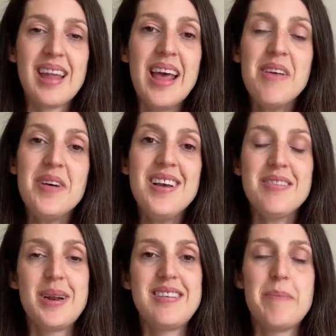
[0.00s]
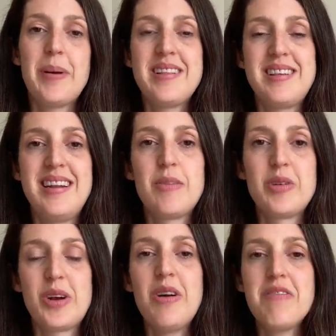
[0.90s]
And the first one are some buttons,
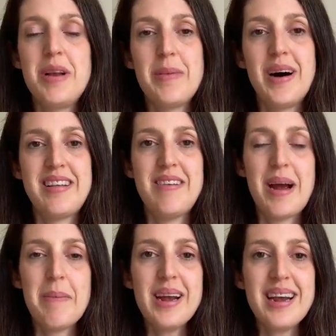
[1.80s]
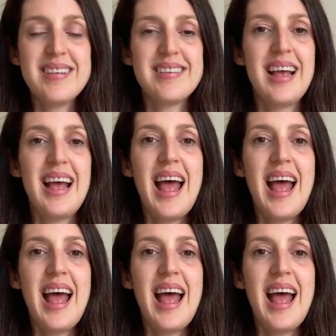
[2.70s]
which I got from Lamazi Fabrics.